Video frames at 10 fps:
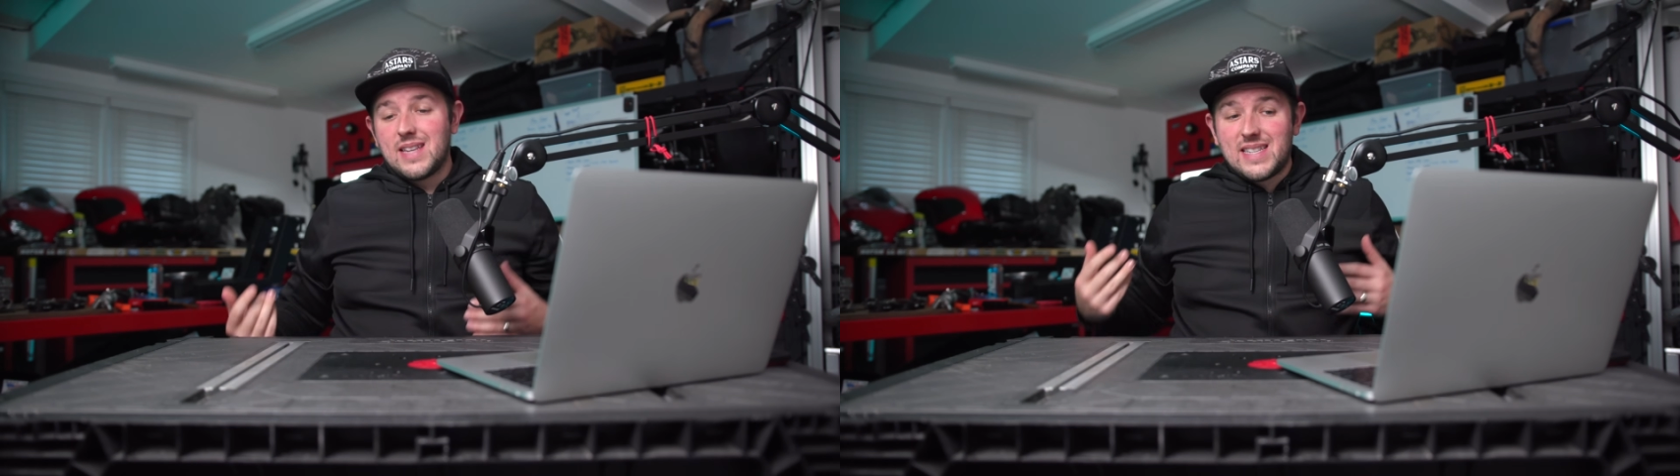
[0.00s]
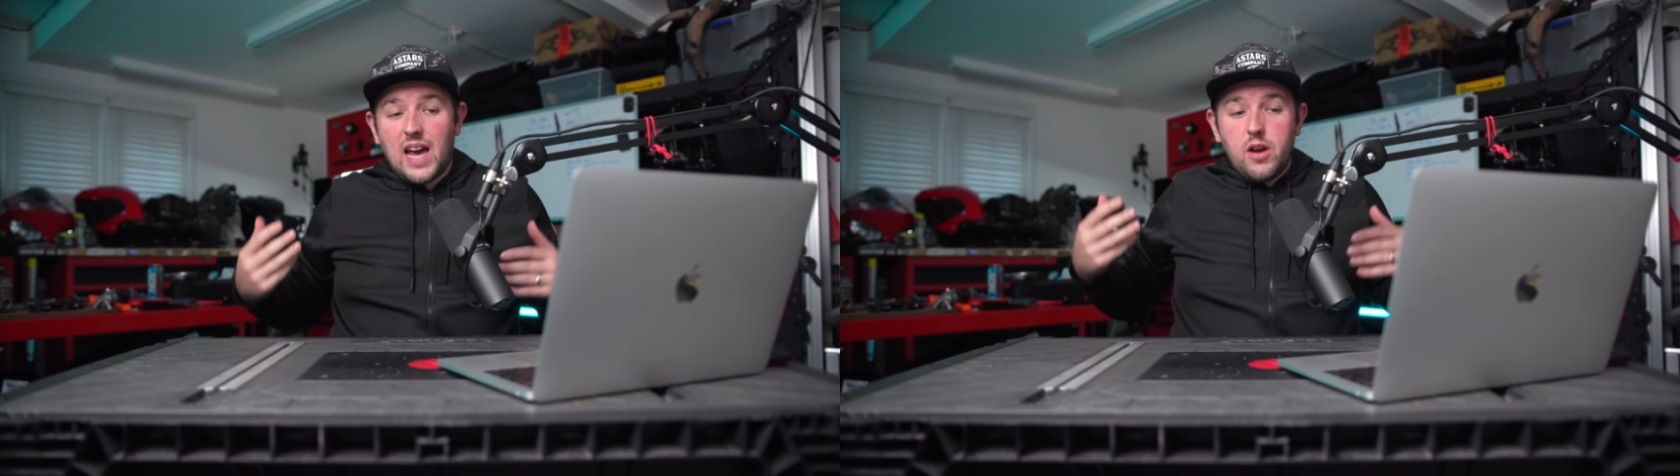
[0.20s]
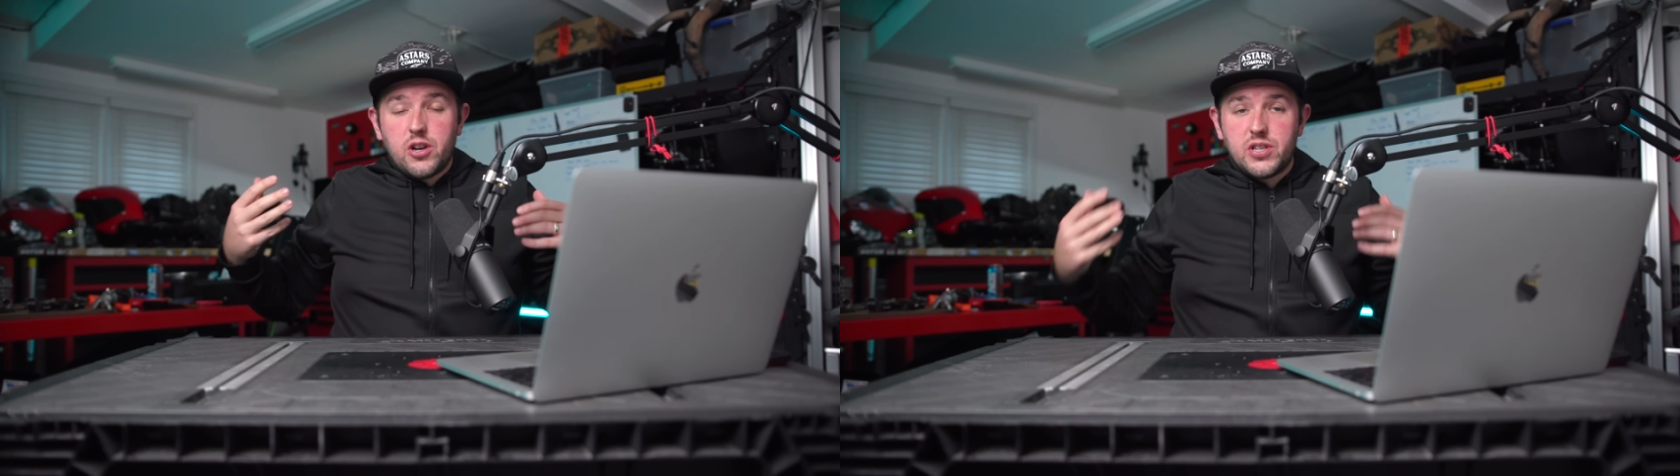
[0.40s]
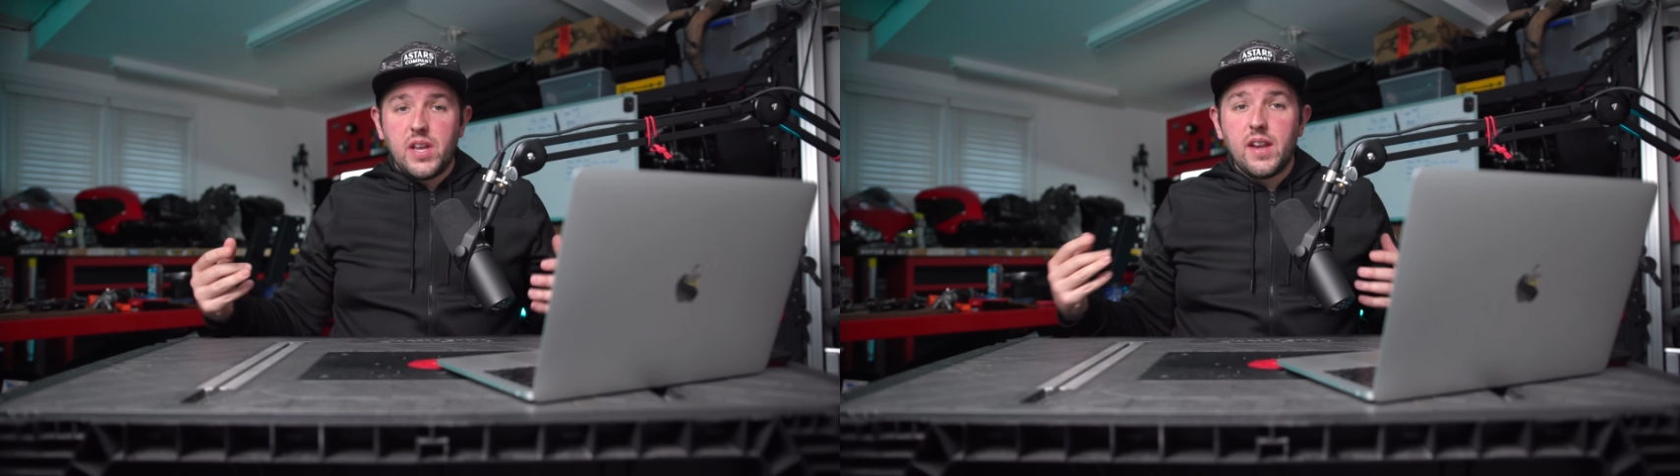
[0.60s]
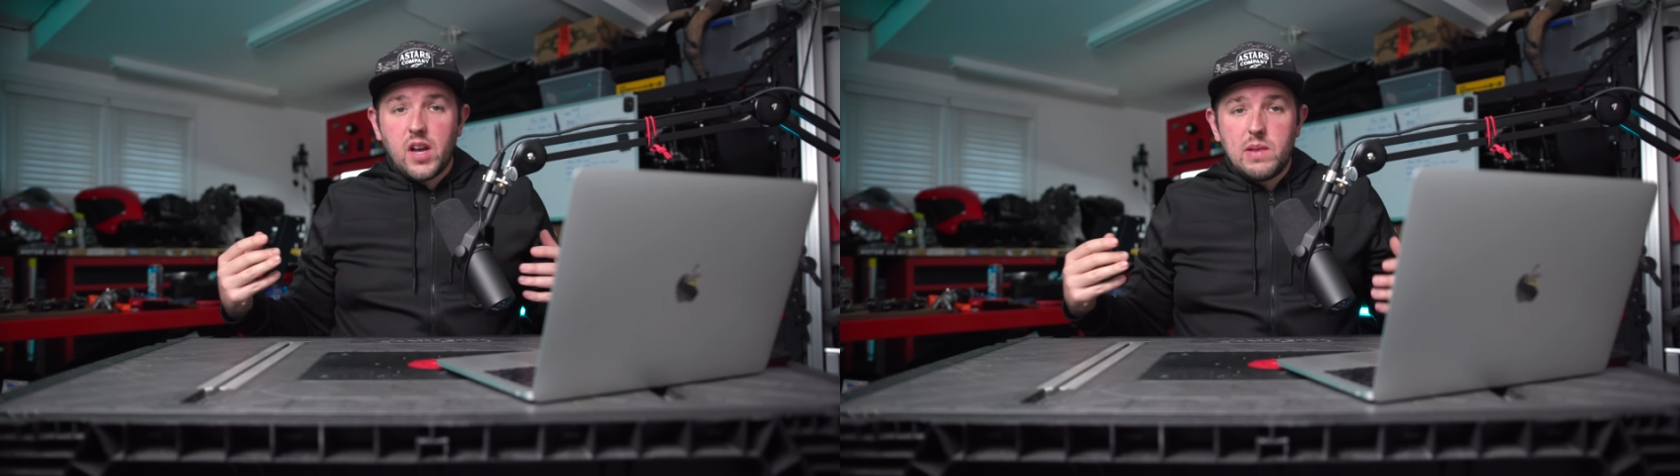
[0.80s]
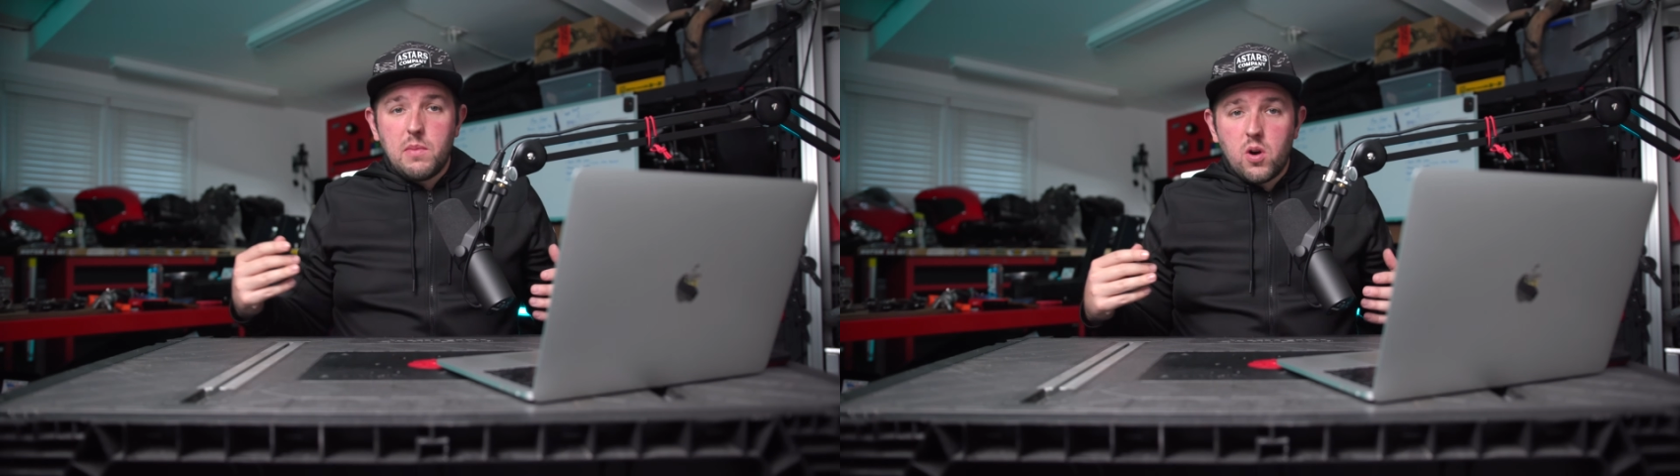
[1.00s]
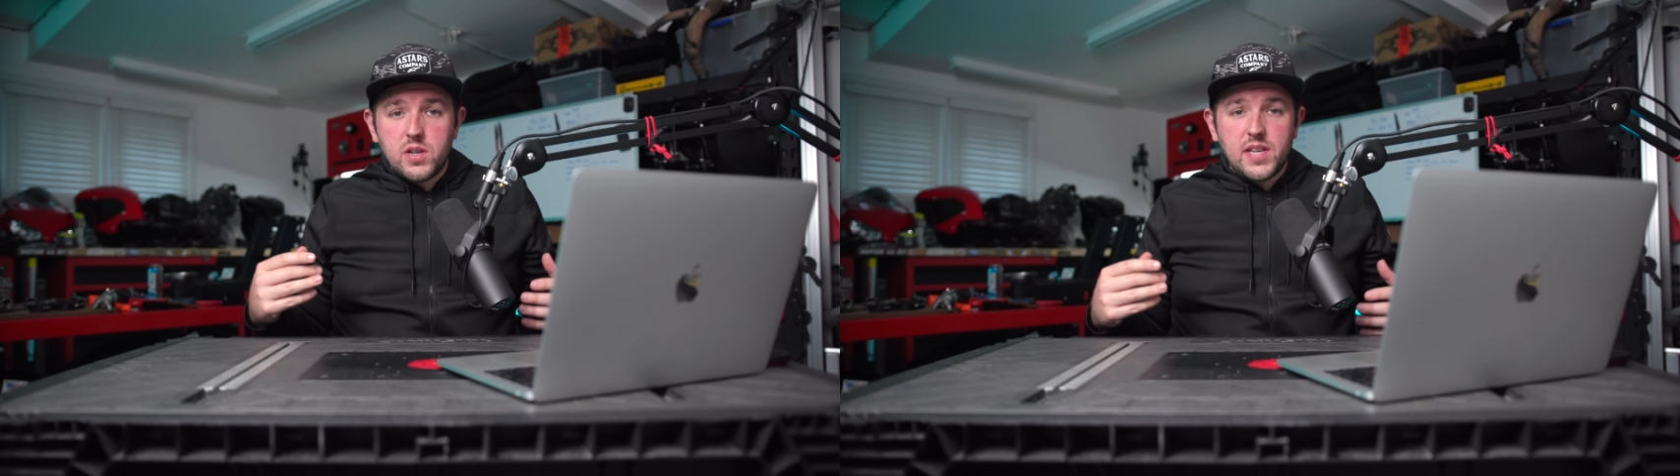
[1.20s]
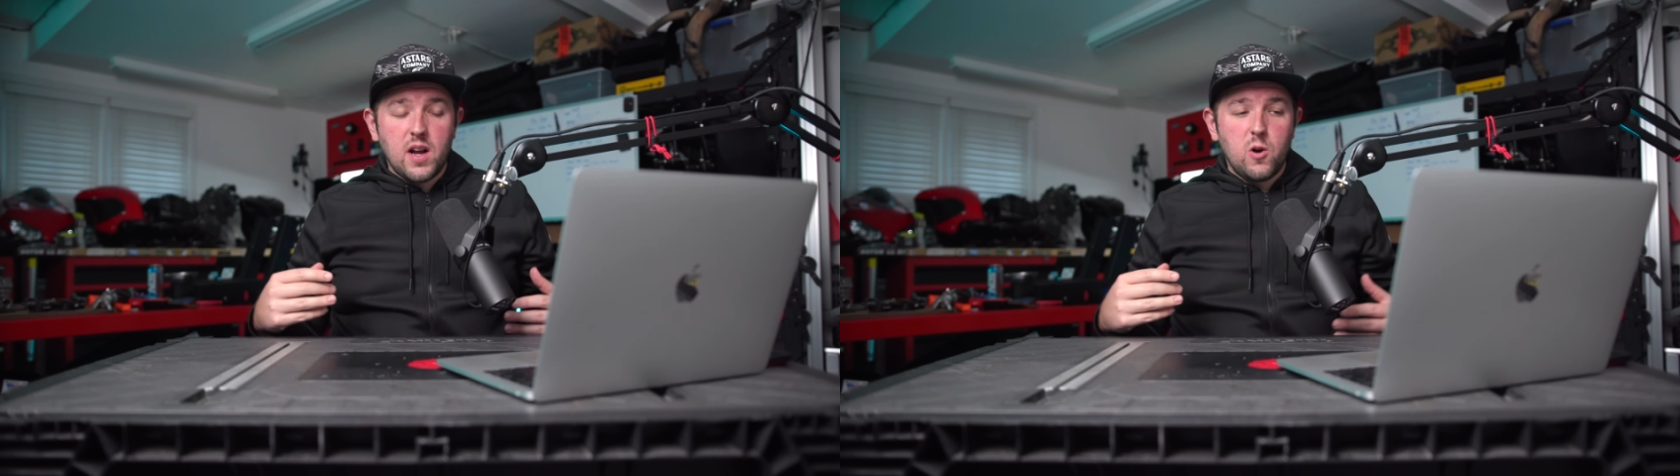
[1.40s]
That's how you're sitting on the
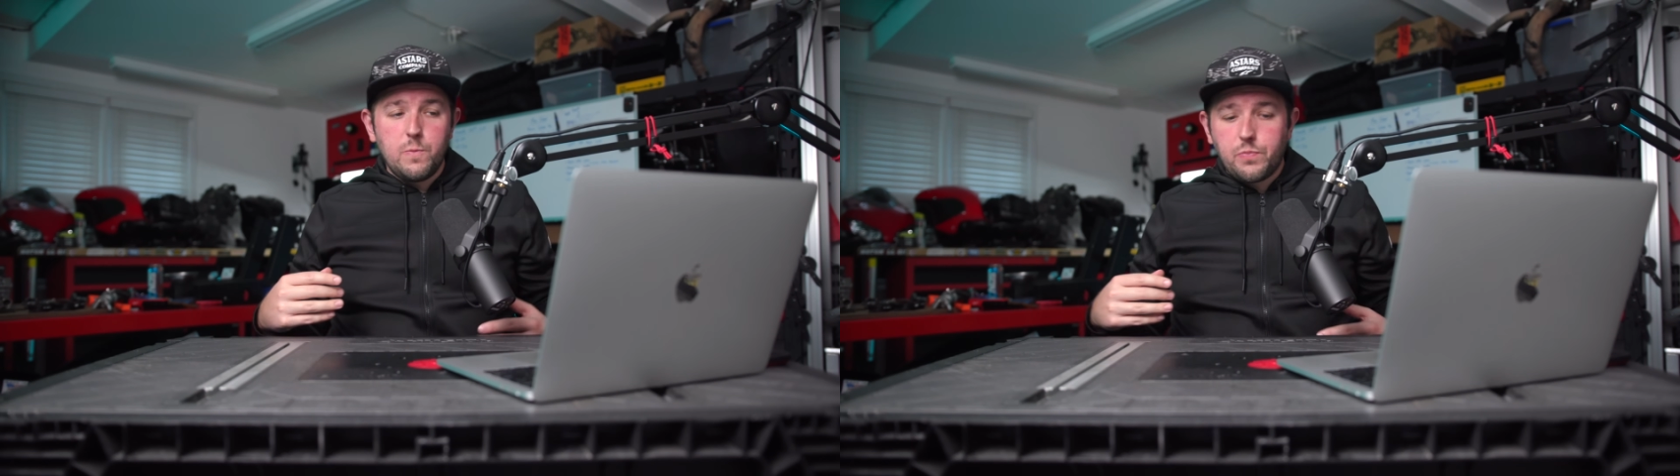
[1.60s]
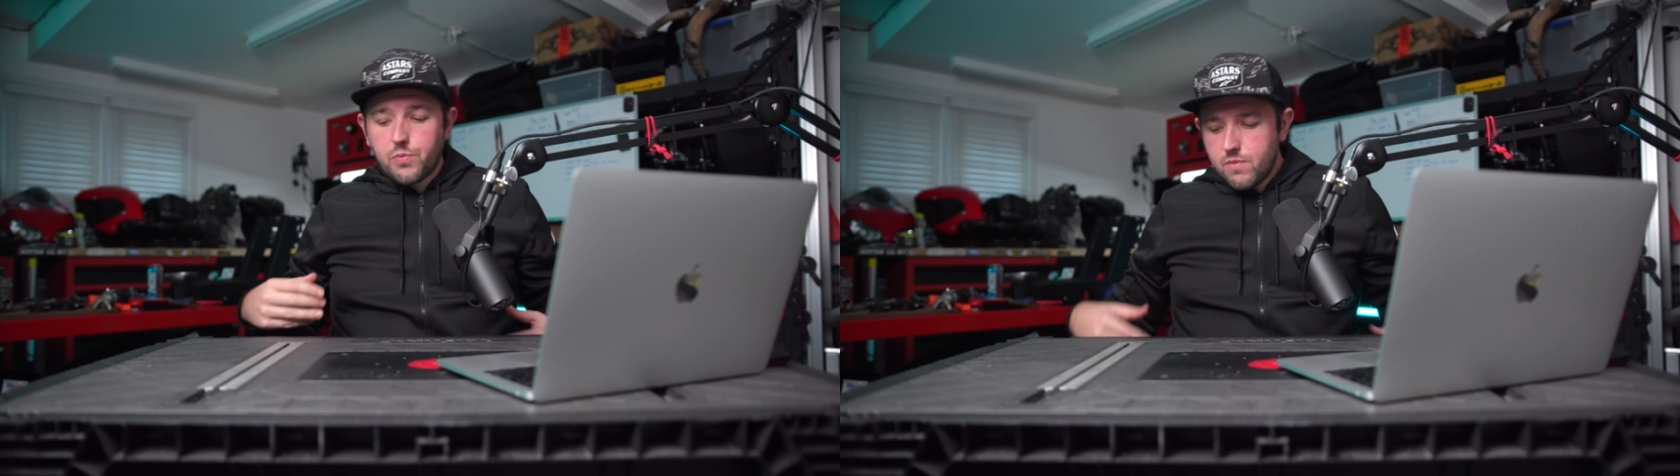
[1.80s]
motorcycle.